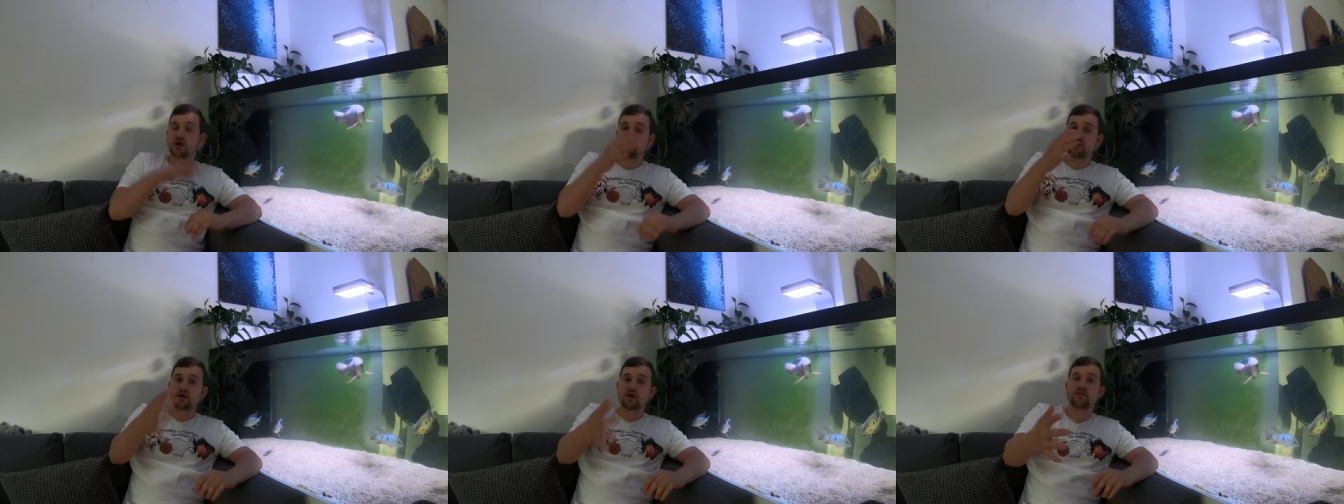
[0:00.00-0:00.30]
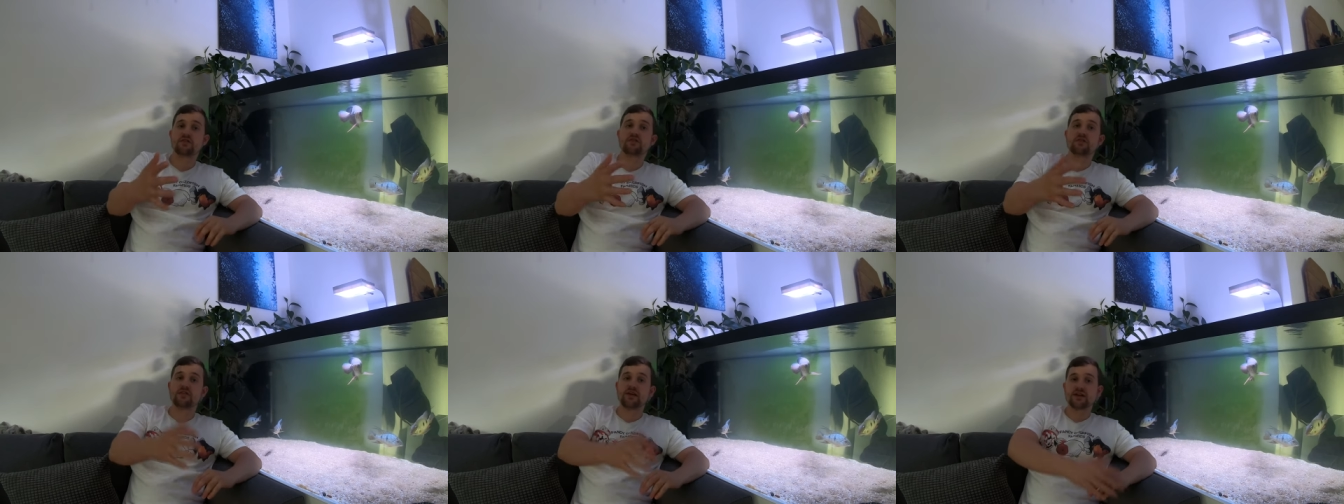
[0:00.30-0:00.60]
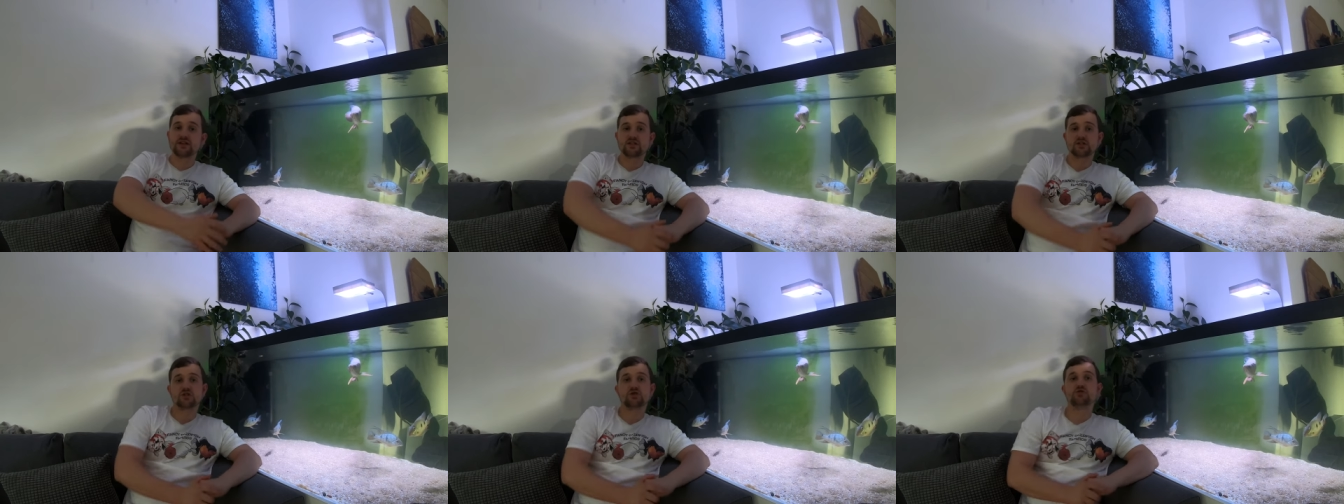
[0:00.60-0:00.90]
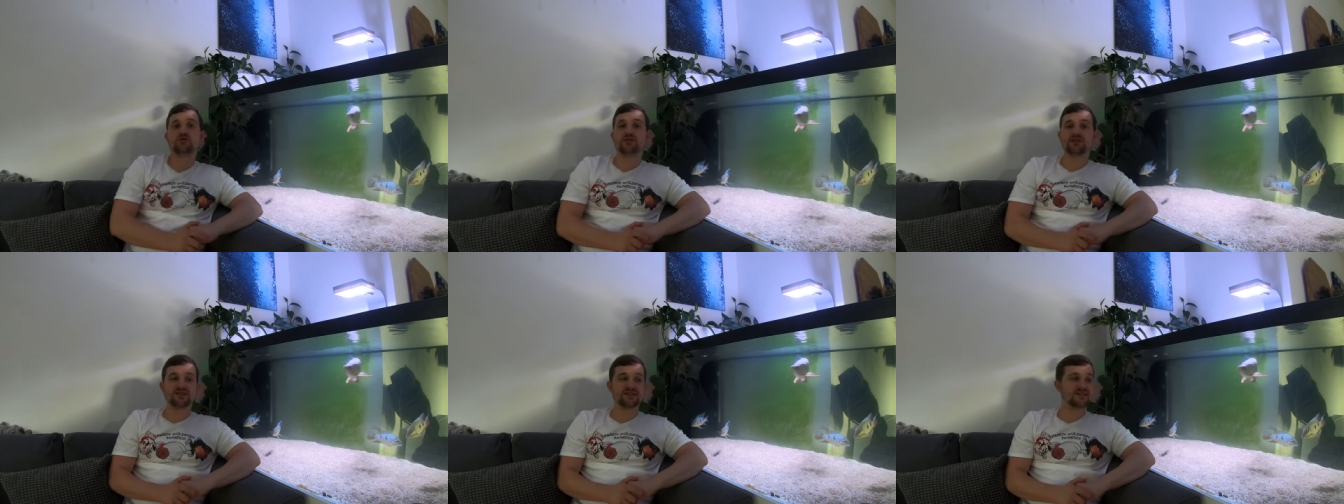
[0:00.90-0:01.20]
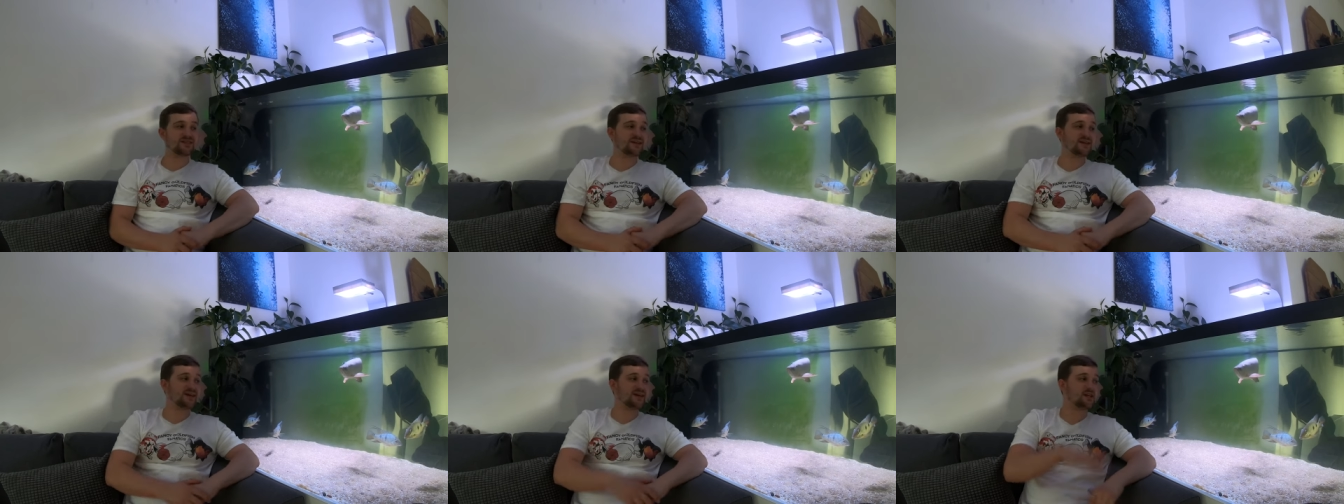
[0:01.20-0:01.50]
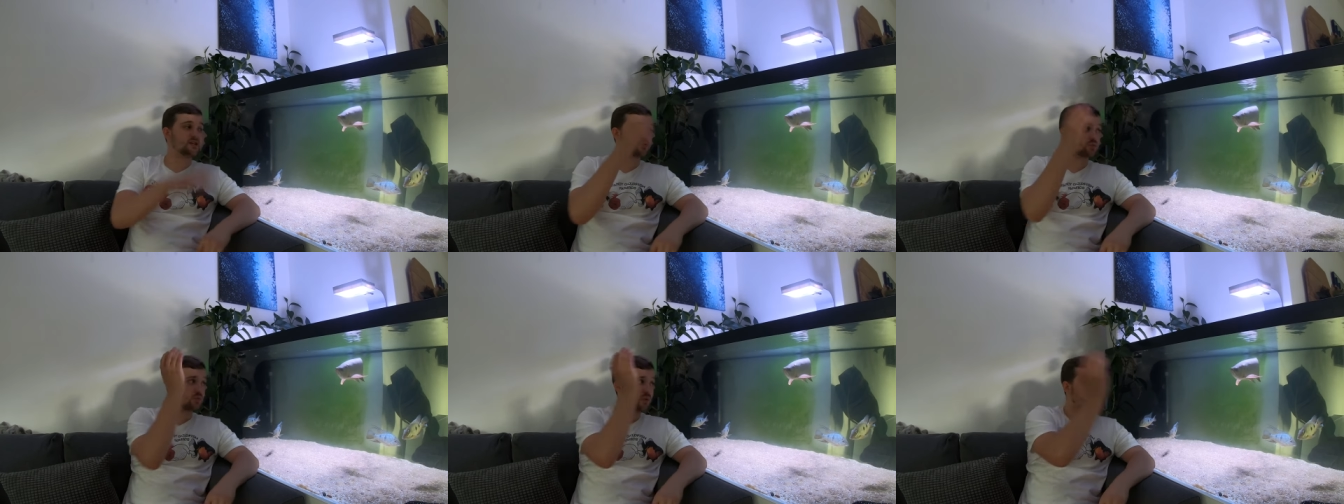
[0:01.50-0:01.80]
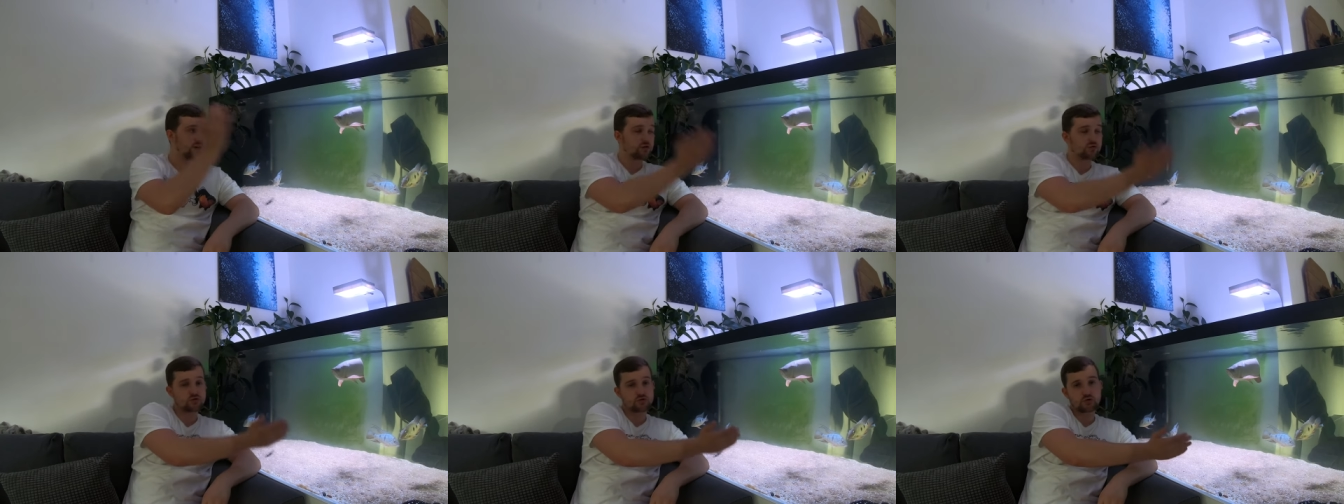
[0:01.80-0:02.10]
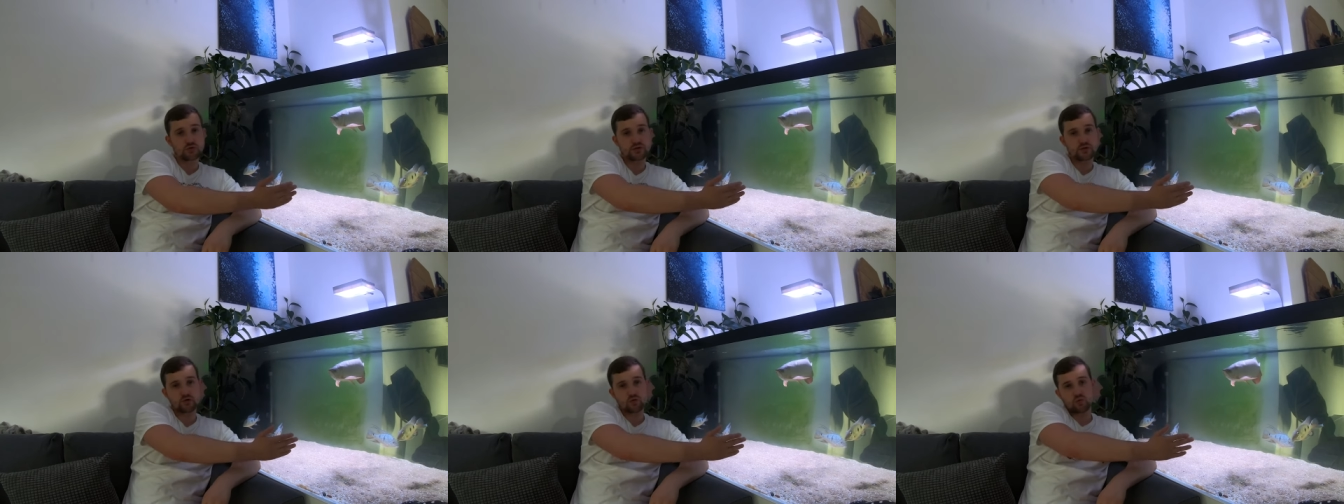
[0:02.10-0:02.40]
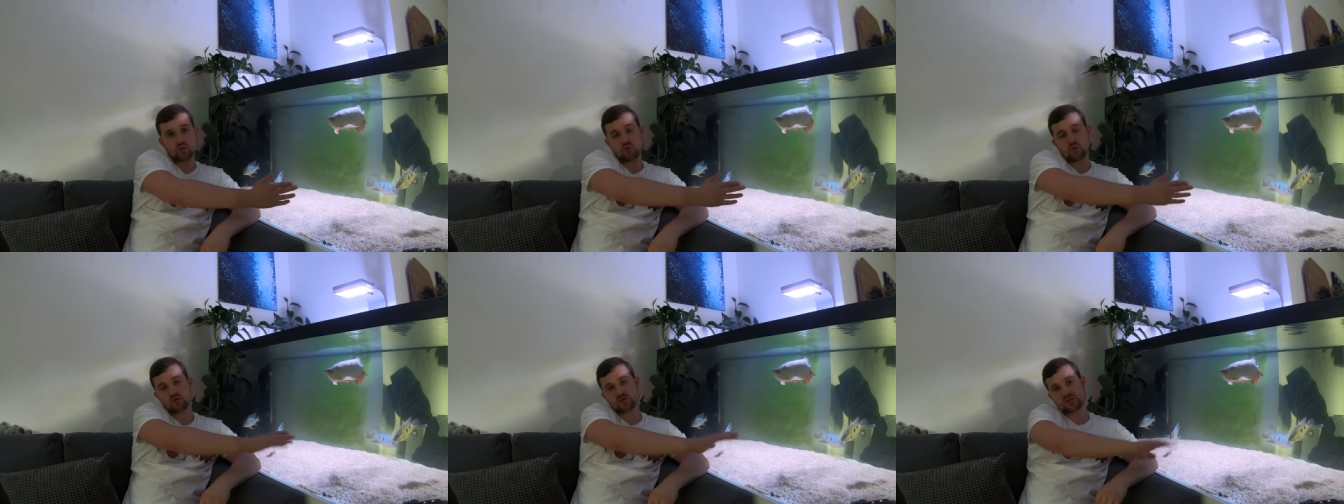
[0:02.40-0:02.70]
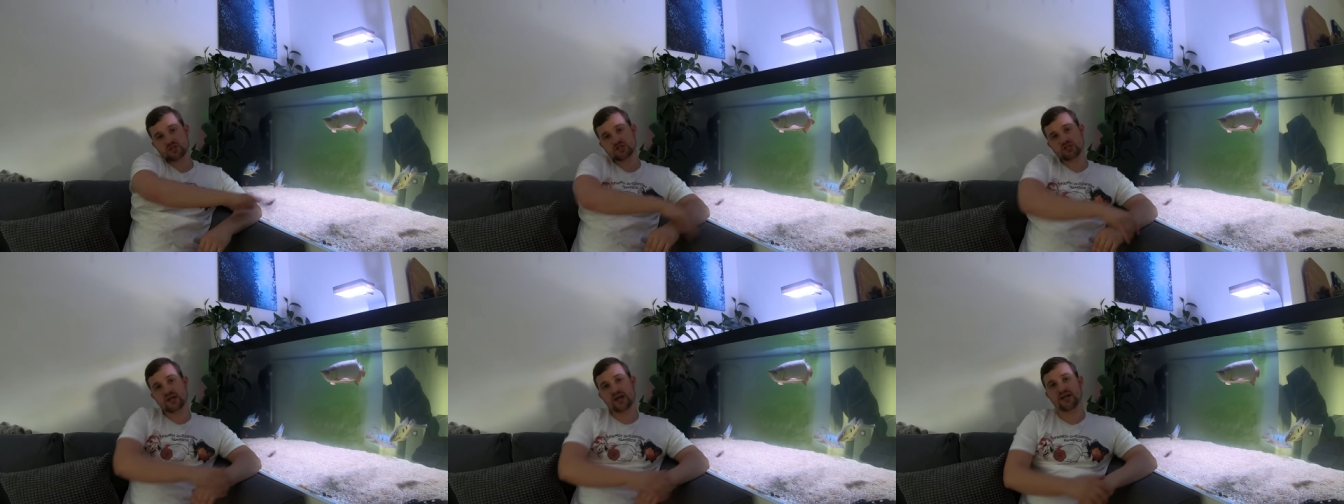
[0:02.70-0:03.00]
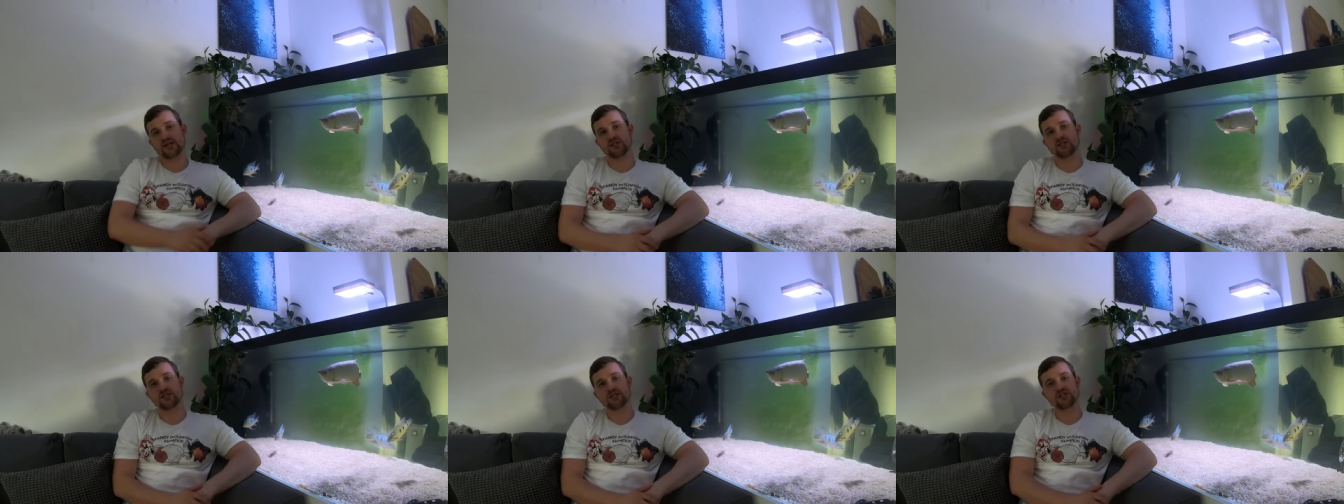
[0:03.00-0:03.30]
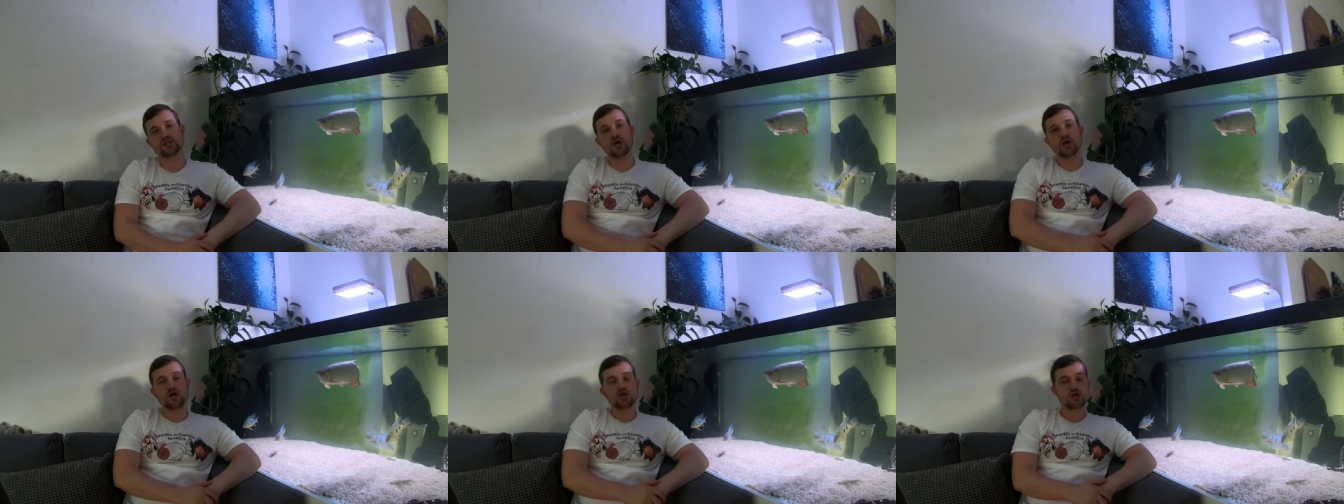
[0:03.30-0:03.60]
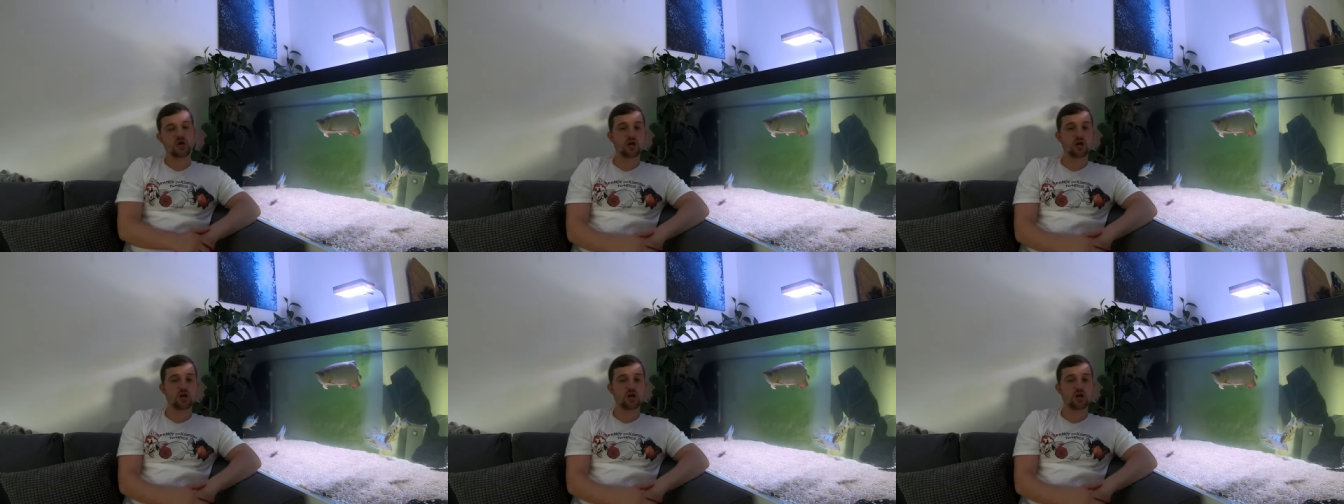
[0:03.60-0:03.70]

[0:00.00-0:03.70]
Another thing to consider is when you're doing your water changes,